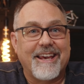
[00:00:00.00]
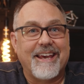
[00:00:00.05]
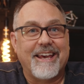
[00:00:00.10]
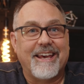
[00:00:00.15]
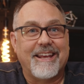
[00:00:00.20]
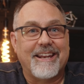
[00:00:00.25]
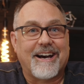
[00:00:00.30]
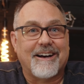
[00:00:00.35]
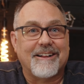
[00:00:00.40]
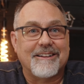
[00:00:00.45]

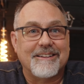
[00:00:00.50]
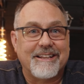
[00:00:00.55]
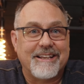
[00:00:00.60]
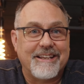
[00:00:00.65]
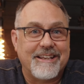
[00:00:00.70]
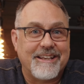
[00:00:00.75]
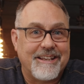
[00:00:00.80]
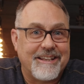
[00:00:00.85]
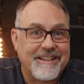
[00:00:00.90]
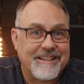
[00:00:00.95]
and I'll
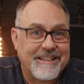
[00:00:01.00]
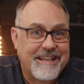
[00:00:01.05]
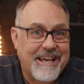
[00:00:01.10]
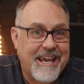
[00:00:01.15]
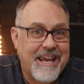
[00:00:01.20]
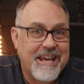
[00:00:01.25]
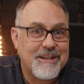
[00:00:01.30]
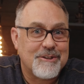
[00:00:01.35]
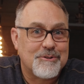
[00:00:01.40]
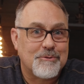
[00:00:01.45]

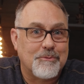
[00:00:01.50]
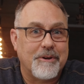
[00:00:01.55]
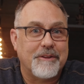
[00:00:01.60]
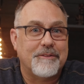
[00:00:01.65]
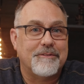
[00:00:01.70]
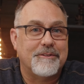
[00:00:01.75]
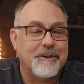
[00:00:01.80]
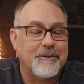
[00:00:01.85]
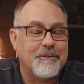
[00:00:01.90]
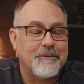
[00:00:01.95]
engage
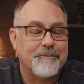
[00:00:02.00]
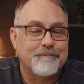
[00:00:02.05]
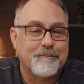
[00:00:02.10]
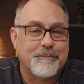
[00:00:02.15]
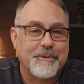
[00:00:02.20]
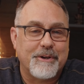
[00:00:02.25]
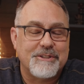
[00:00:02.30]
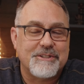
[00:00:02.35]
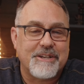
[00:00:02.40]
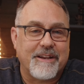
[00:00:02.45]
with you.
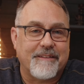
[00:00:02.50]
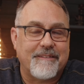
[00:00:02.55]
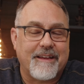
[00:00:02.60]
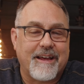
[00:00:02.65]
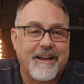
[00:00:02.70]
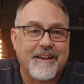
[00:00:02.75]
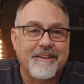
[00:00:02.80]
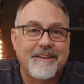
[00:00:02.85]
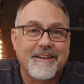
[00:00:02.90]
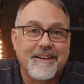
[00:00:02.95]
Appreciate
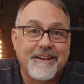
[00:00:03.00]
that.